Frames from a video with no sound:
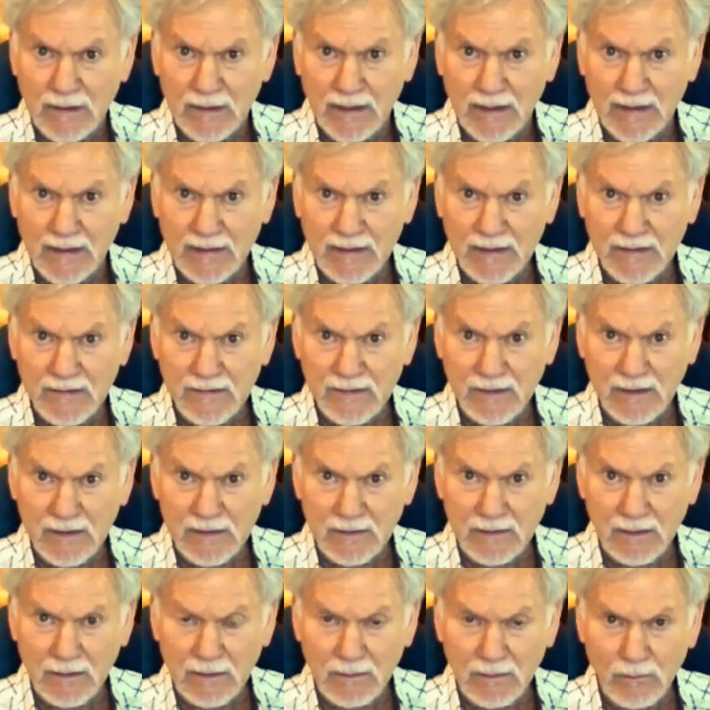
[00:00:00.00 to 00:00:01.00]
And I
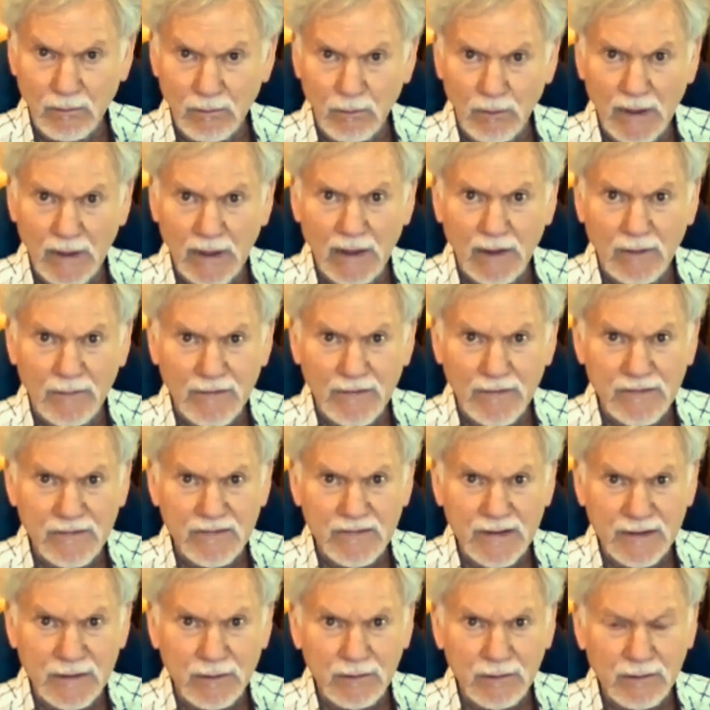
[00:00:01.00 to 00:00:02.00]
said, wow,
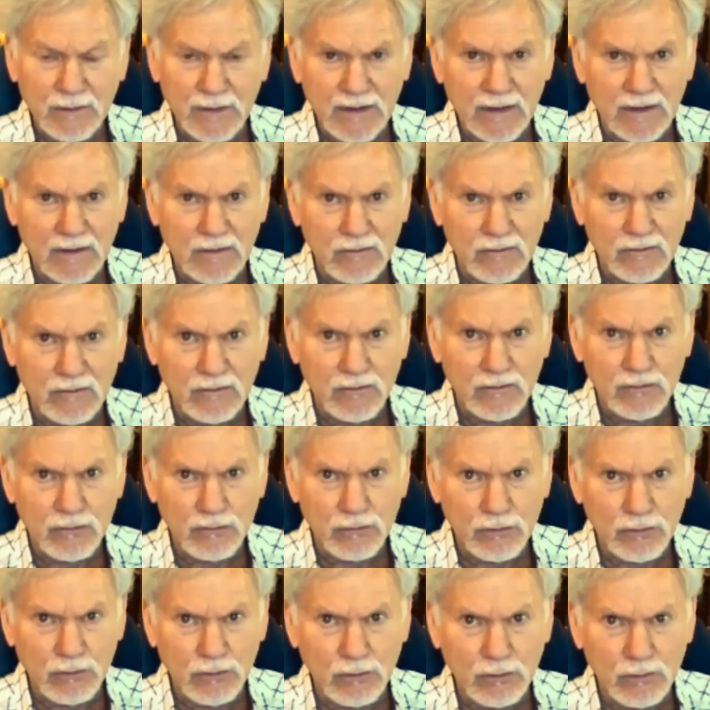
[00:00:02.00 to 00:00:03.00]
that's not only
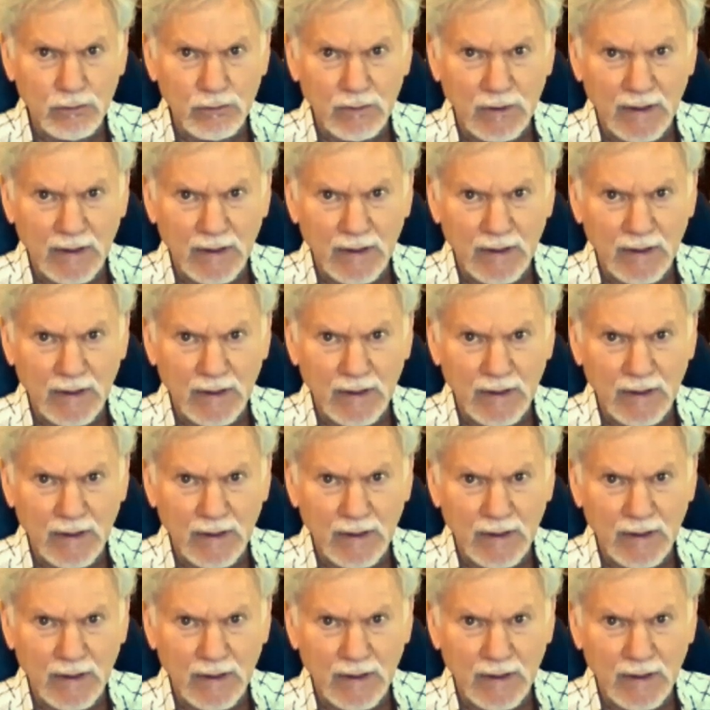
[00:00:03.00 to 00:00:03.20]
true.